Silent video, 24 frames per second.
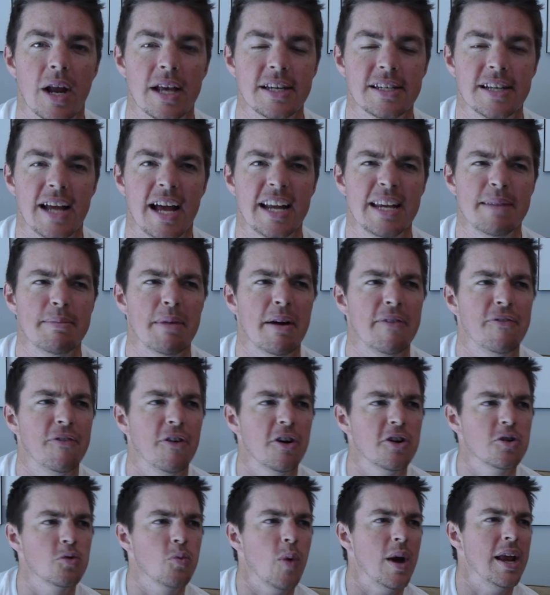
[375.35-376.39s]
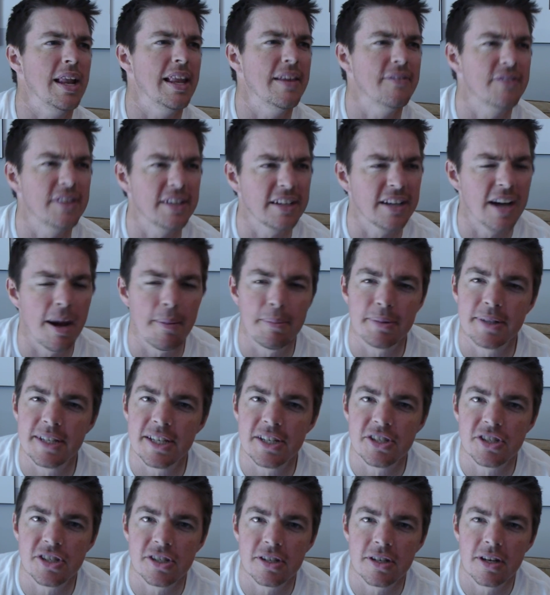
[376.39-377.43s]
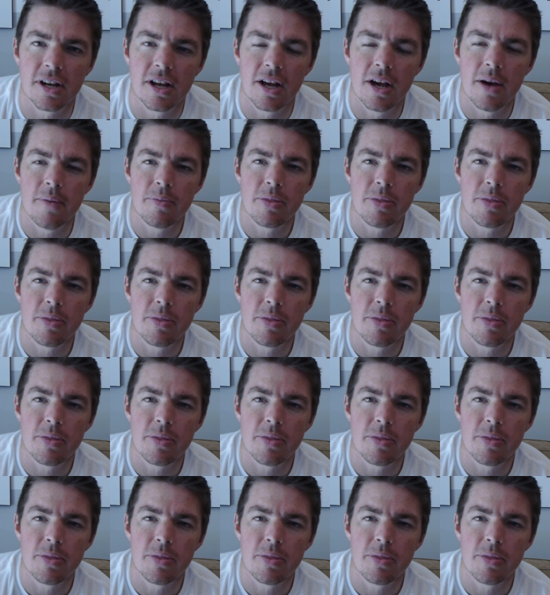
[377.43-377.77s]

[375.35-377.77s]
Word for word: I, I did my first weightlifting competition